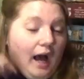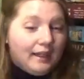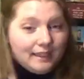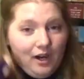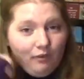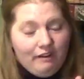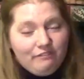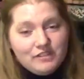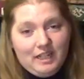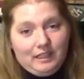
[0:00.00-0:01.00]
I can't wait
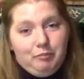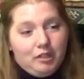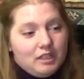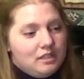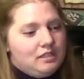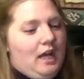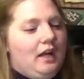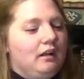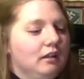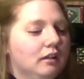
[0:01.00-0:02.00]
for the next book in the
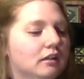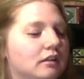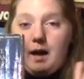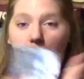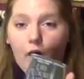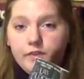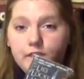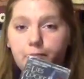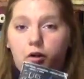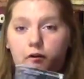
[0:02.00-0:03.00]
stack. I bought
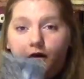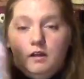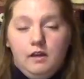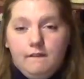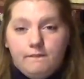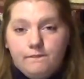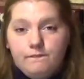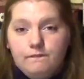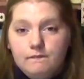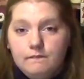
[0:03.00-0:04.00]
this book
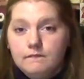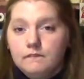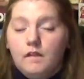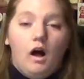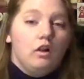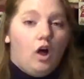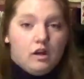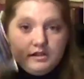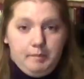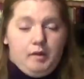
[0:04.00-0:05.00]
a
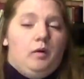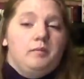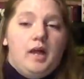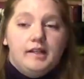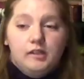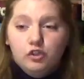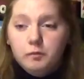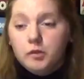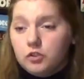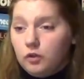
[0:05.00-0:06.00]
long time ago at a used
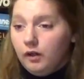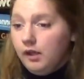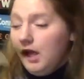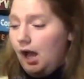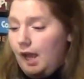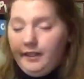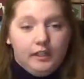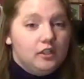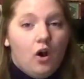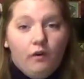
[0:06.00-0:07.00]
bookstore. I had
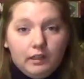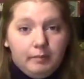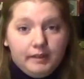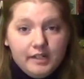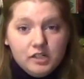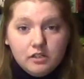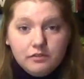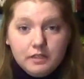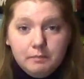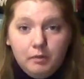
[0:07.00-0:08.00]
like no expectations
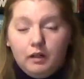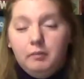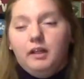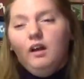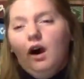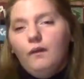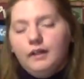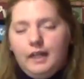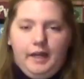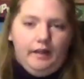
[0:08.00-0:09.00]
for this book. I'm like,
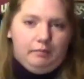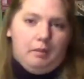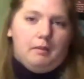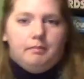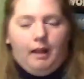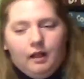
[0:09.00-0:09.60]
oh, okay, blah, blah, blah.